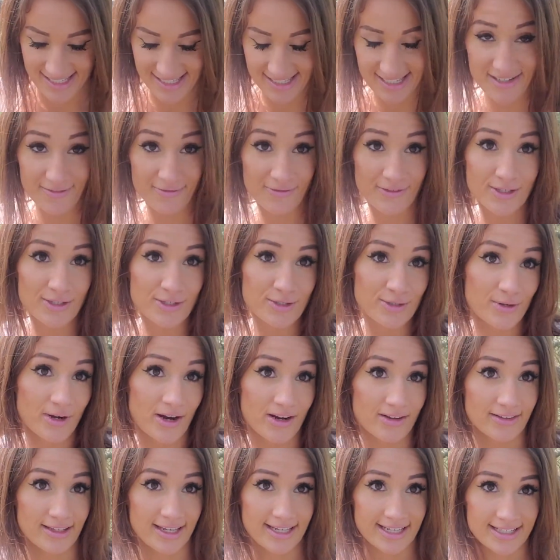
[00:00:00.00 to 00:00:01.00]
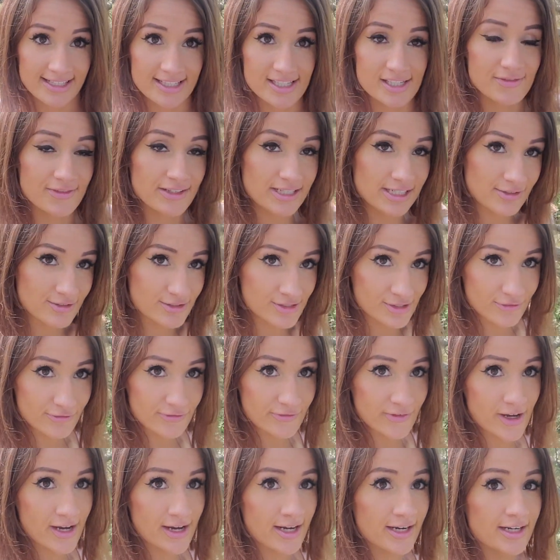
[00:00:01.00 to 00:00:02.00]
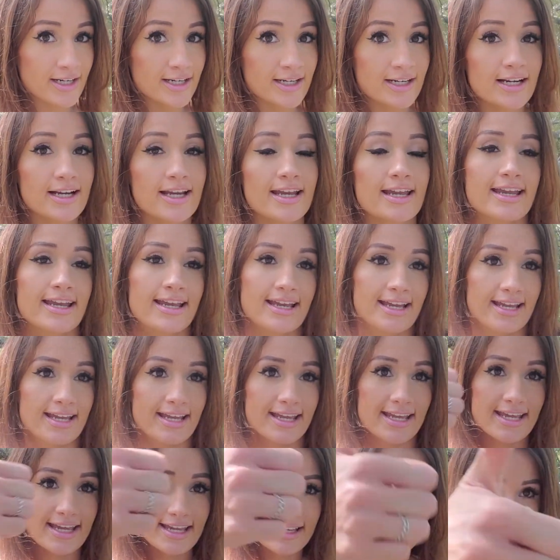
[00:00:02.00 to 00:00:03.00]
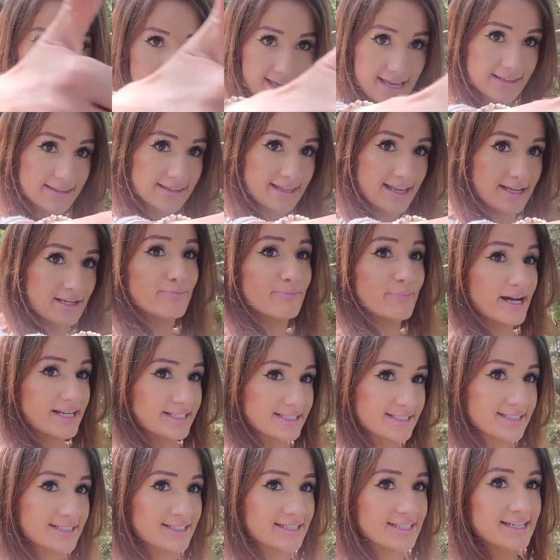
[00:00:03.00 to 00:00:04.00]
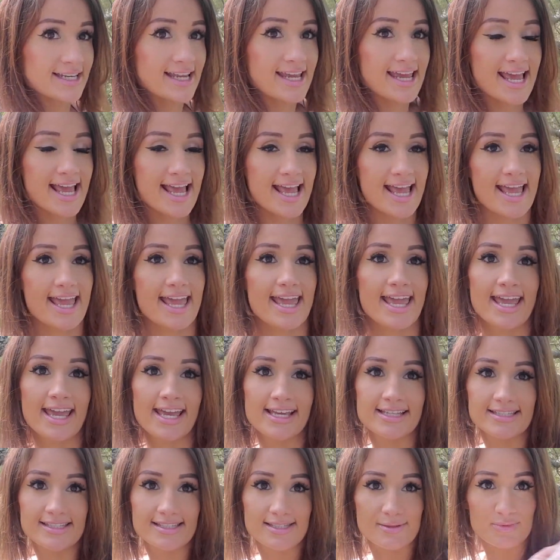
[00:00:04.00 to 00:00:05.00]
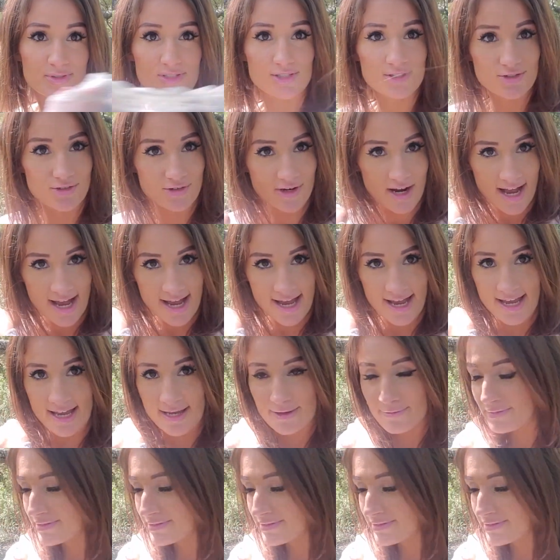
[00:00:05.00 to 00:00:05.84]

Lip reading: If you are liking this video so far, hit that like button and subscribe